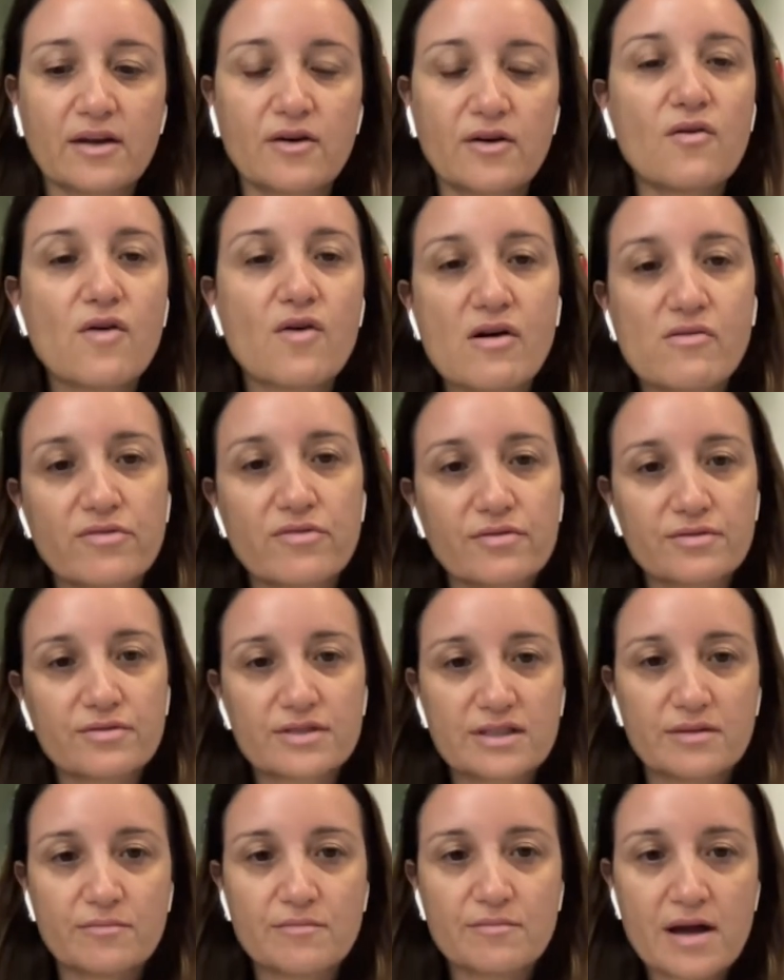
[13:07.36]

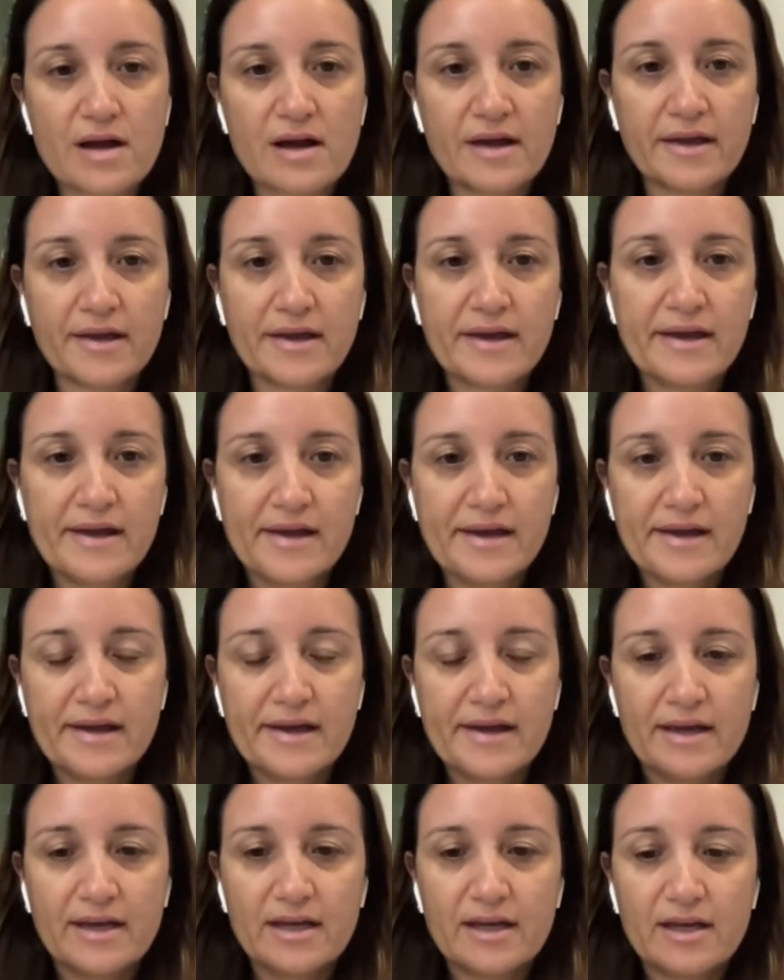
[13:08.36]
co-authors in my
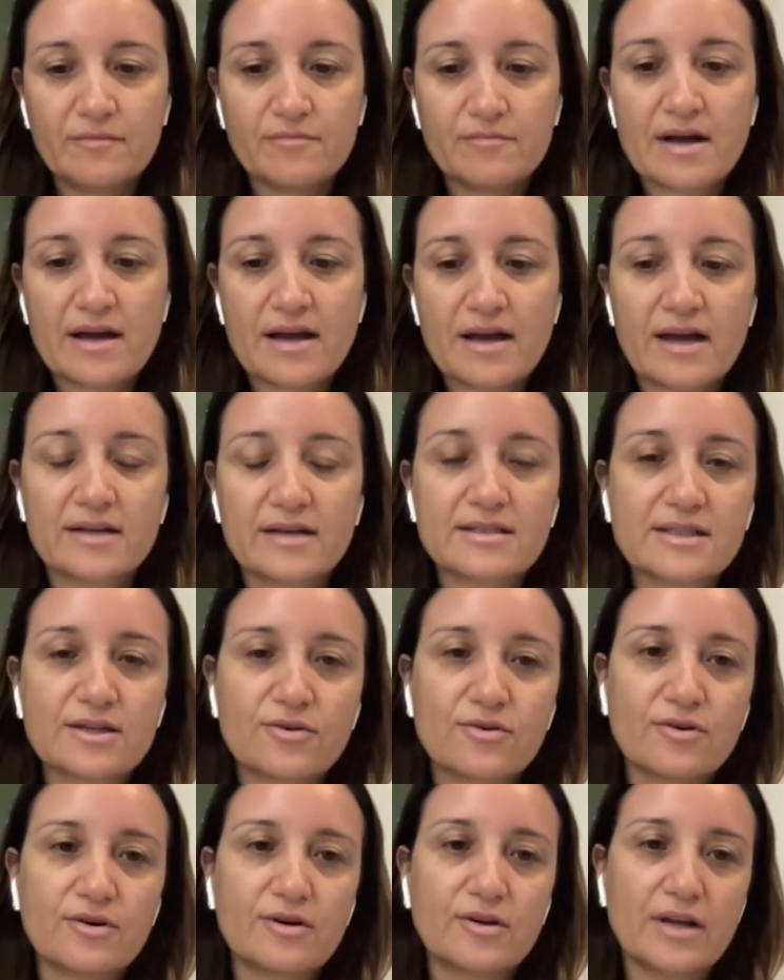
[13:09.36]

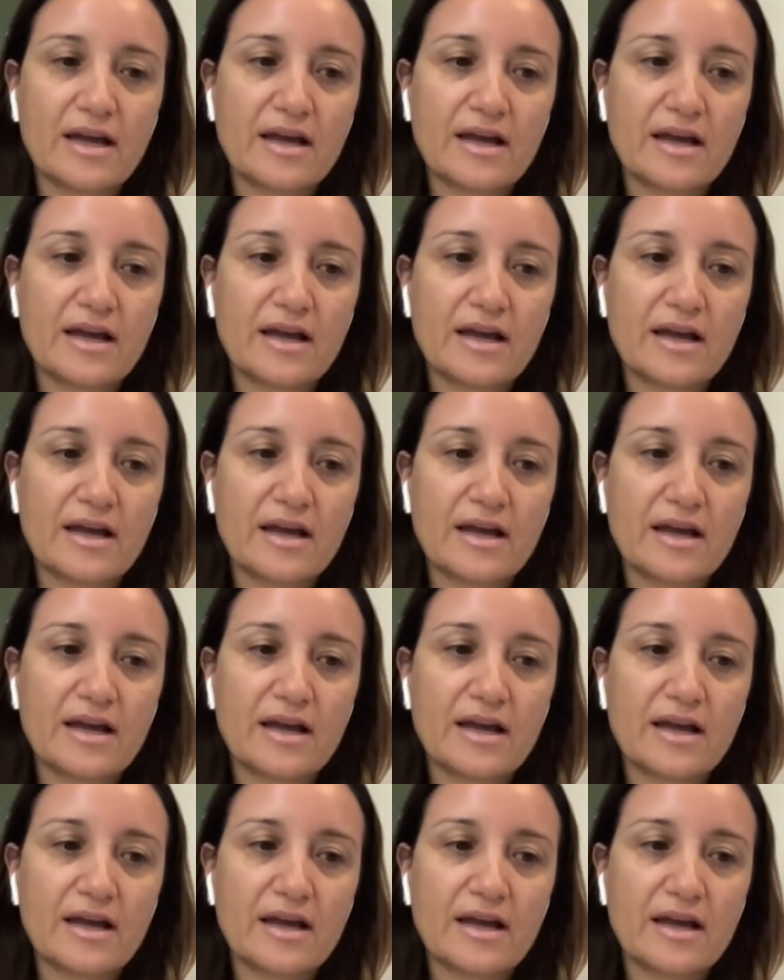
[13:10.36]
article,